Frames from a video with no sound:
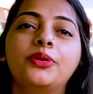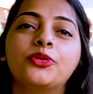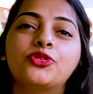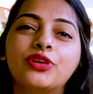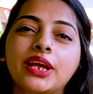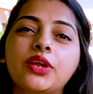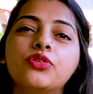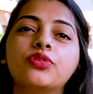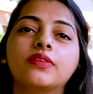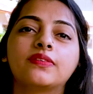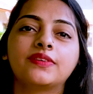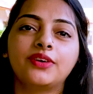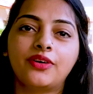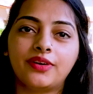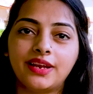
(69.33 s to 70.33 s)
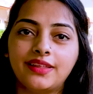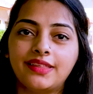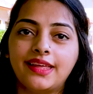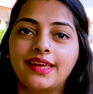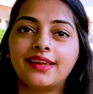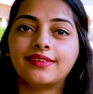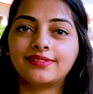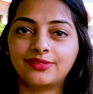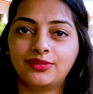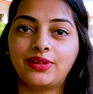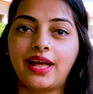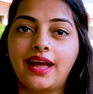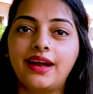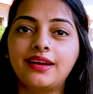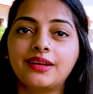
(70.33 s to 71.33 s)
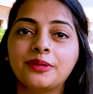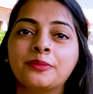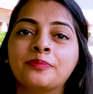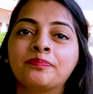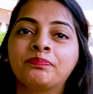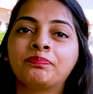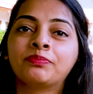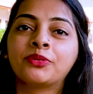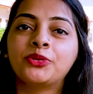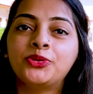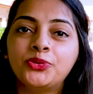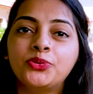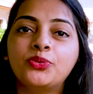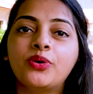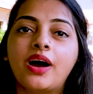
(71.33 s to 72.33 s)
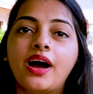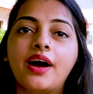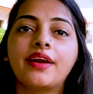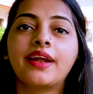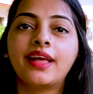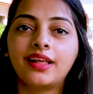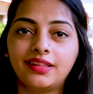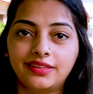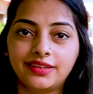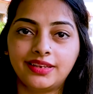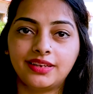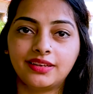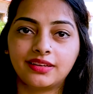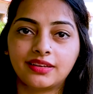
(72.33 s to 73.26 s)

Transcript: changes here and there so that you are healthy.